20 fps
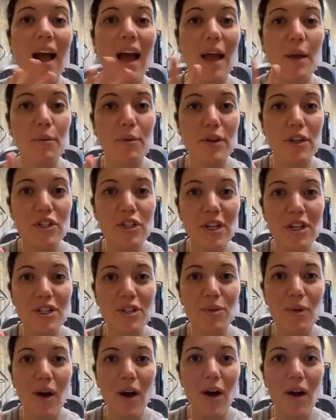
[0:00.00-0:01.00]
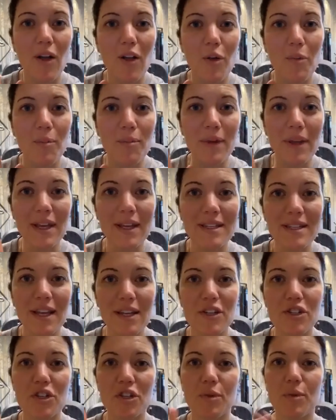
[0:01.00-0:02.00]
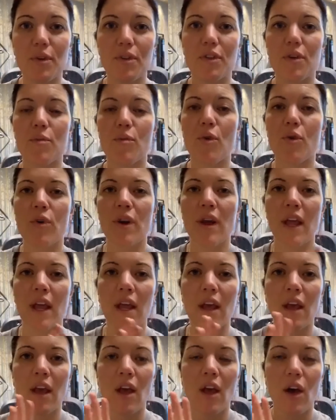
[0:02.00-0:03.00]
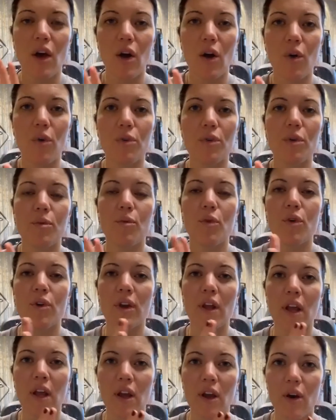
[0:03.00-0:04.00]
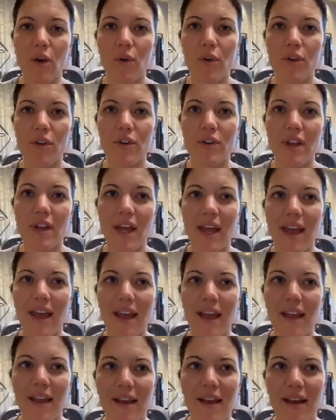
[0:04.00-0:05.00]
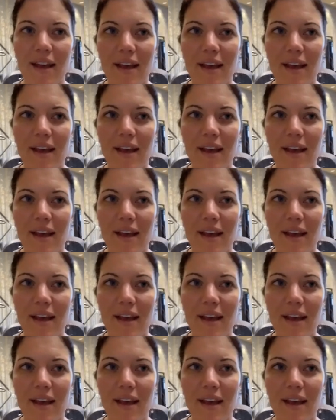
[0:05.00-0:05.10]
I appreciate you all. Be intentional with your morning, own your morning, own your day.